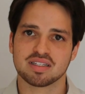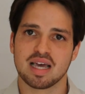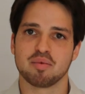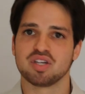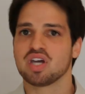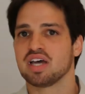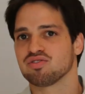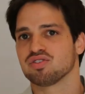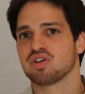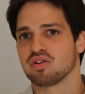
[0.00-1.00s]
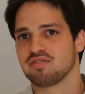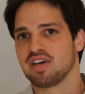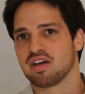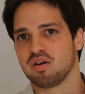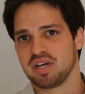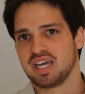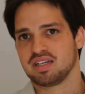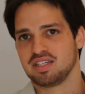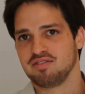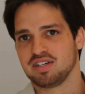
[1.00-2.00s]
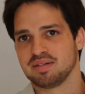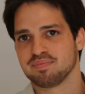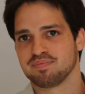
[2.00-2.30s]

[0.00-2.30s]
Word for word: damage as a result of economic activity.